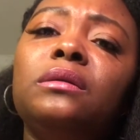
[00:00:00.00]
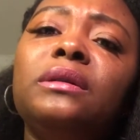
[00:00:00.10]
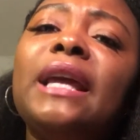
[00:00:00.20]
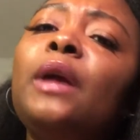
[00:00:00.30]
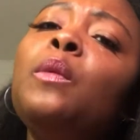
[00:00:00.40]

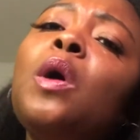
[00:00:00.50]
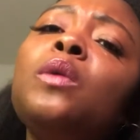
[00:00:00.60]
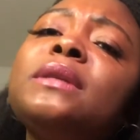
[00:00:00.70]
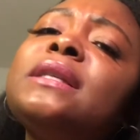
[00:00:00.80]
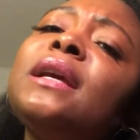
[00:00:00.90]
they
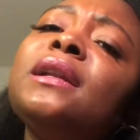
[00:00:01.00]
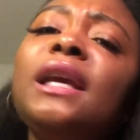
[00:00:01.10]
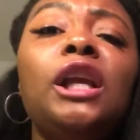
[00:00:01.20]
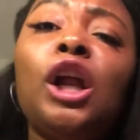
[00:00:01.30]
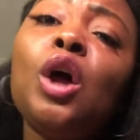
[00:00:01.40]
won't
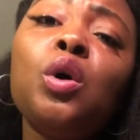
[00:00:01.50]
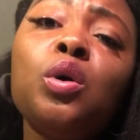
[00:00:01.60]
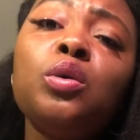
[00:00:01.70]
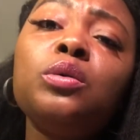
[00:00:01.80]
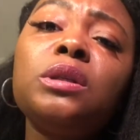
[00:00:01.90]
send any
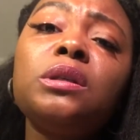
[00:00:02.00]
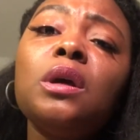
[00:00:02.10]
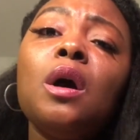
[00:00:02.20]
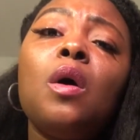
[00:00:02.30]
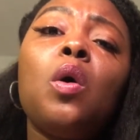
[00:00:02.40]
clothes,
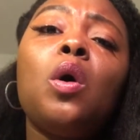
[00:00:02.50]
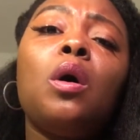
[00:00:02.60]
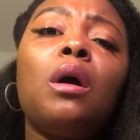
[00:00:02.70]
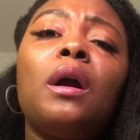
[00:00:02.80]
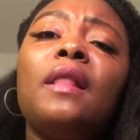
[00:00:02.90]

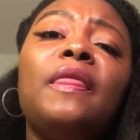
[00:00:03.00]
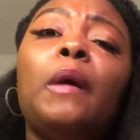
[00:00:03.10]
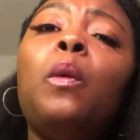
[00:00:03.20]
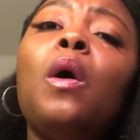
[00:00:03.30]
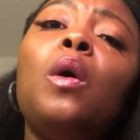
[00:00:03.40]
or
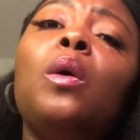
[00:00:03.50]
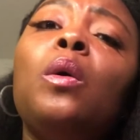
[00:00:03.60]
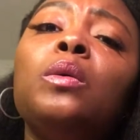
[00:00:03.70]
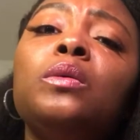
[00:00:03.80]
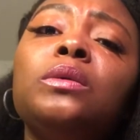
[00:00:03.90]
they
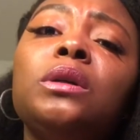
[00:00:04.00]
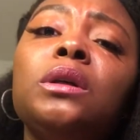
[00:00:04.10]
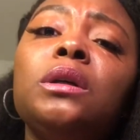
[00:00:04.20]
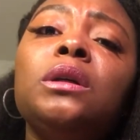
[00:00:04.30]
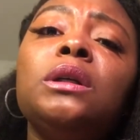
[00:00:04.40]
won't
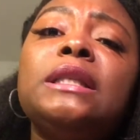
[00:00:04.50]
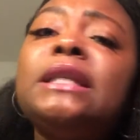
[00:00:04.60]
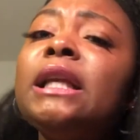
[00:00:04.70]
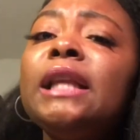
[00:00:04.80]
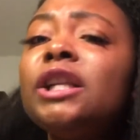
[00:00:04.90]

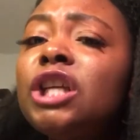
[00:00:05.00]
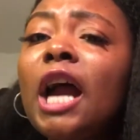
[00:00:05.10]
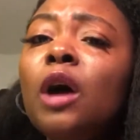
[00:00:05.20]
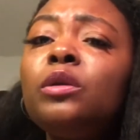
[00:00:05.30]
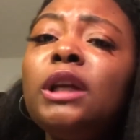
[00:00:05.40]
send their
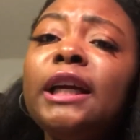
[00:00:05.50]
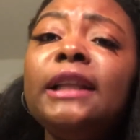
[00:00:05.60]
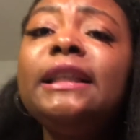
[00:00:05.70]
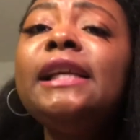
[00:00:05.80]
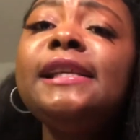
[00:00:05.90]
child
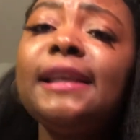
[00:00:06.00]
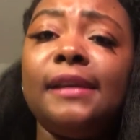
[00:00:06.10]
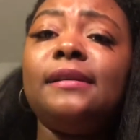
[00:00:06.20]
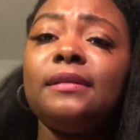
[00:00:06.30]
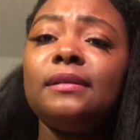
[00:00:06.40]
looking
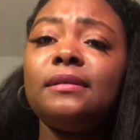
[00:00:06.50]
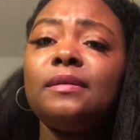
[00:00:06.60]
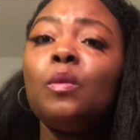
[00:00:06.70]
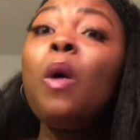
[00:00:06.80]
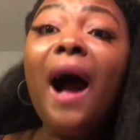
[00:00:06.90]
decent.
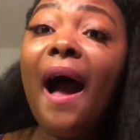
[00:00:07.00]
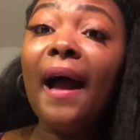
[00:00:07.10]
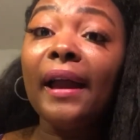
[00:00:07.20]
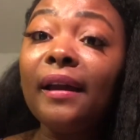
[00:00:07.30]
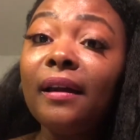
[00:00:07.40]

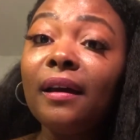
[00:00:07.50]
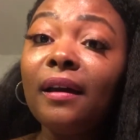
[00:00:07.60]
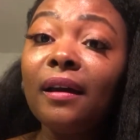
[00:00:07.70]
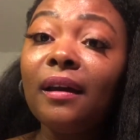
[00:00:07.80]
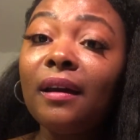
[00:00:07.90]
Why?
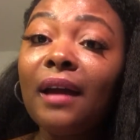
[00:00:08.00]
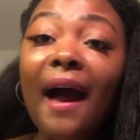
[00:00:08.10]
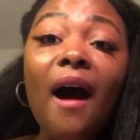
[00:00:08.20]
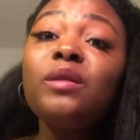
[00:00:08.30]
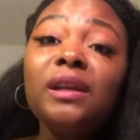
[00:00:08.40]

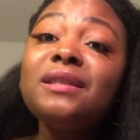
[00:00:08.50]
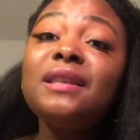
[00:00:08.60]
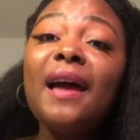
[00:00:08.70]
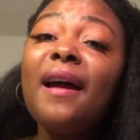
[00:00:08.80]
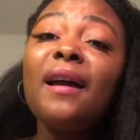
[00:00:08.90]
How does
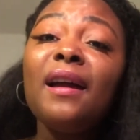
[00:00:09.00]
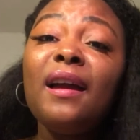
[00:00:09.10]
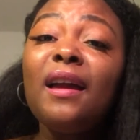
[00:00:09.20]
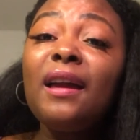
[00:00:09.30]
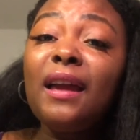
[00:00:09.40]
that?
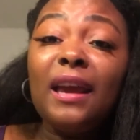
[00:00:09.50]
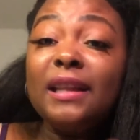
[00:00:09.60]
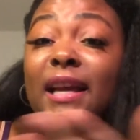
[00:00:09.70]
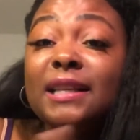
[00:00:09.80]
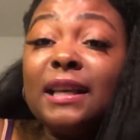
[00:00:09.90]

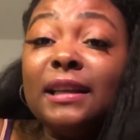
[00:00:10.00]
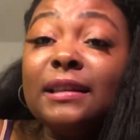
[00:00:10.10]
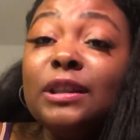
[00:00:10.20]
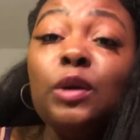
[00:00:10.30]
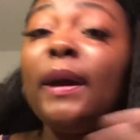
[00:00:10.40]
It
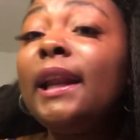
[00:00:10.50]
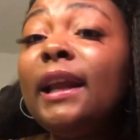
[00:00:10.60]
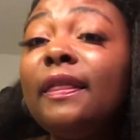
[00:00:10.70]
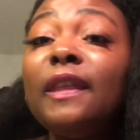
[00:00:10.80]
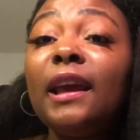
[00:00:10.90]
doesn't do
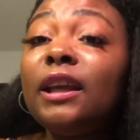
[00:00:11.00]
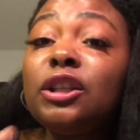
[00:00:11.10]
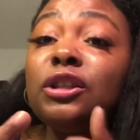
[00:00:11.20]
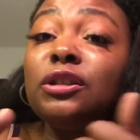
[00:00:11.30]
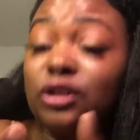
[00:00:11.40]

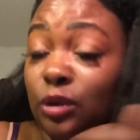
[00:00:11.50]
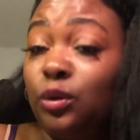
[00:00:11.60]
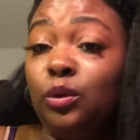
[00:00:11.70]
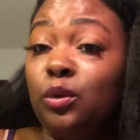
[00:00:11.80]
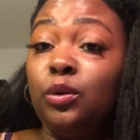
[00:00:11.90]
anything
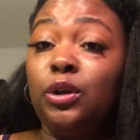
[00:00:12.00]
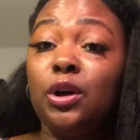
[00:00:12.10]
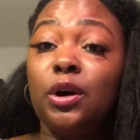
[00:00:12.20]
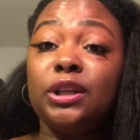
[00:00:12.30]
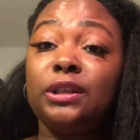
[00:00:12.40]
to
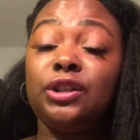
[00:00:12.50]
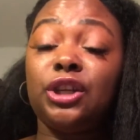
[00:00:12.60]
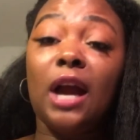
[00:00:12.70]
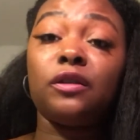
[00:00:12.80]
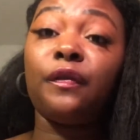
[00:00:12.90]
your
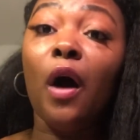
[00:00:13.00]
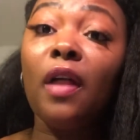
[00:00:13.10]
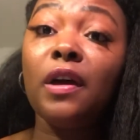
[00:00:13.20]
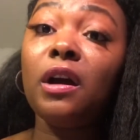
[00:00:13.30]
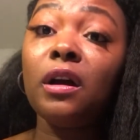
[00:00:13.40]
child's
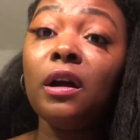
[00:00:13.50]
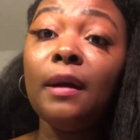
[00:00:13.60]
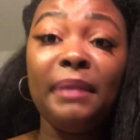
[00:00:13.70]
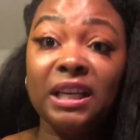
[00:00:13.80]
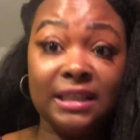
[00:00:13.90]
father
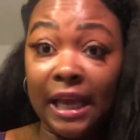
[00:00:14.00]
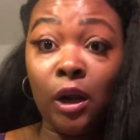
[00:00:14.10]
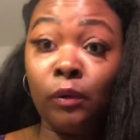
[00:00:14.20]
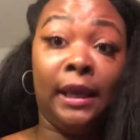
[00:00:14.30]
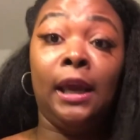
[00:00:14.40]
because they
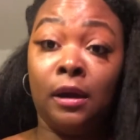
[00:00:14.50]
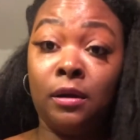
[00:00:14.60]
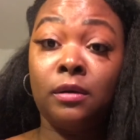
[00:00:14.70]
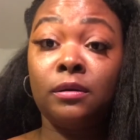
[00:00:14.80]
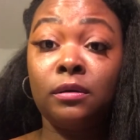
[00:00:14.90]
don't care.